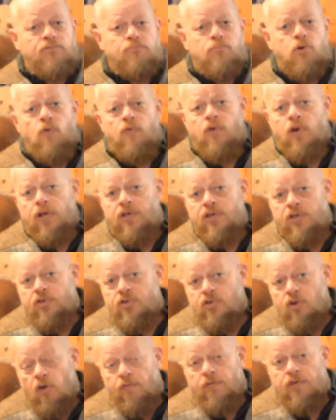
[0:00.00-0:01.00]
move goods and
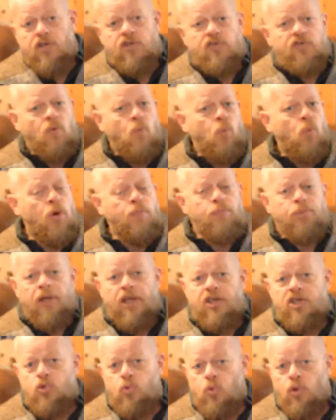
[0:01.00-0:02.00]
services from one
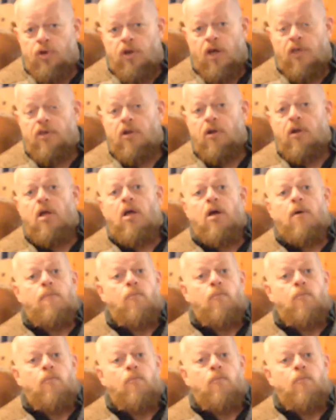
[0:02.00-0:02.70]
place to another